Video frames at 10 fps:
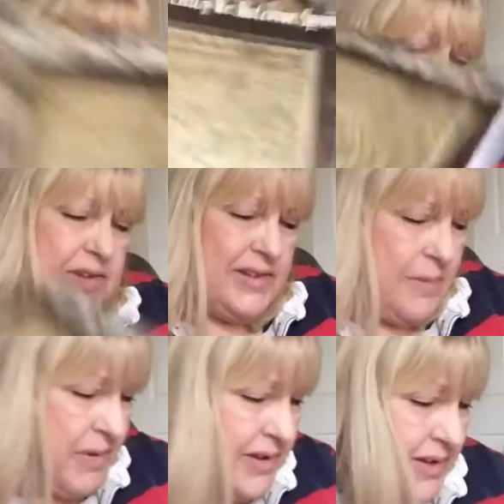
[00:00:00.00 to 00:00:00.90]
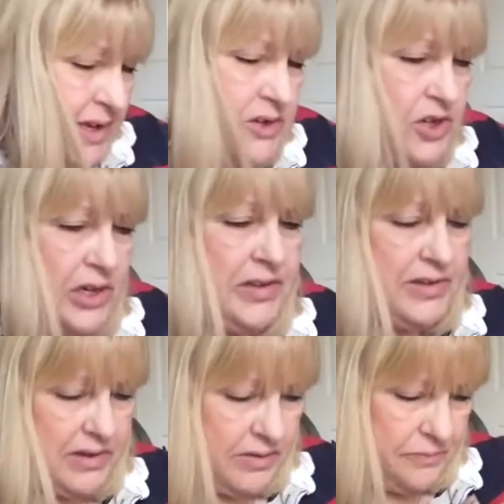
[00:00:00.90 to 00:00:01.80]
the Simma
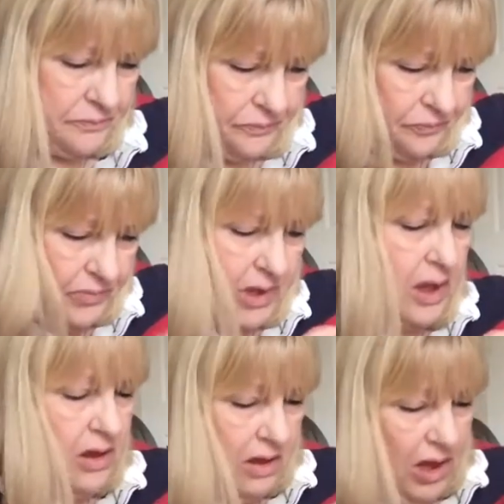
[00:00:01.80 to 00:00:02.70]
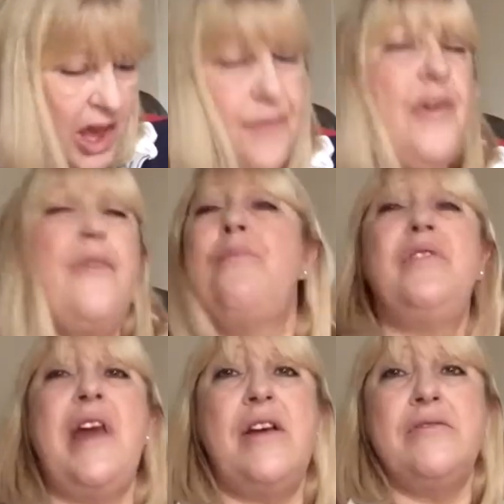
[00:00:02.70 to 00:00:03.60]
stitches, if I've
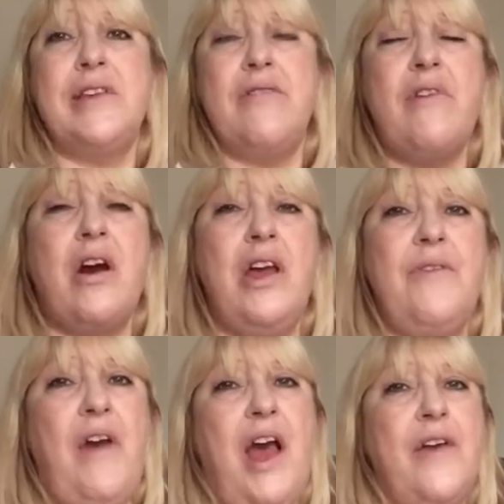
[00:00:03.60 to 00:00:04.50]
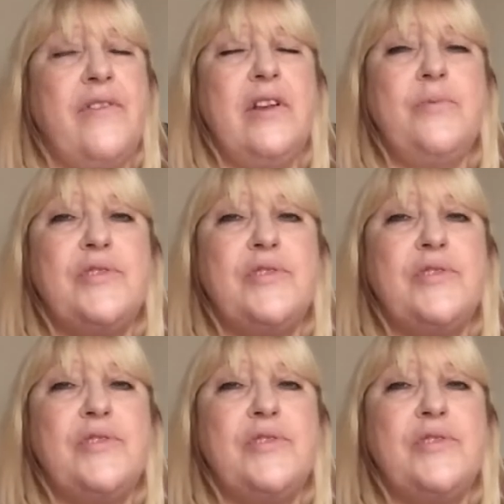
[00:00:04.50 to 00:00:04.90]
pronounced that right. If I haven't, I'm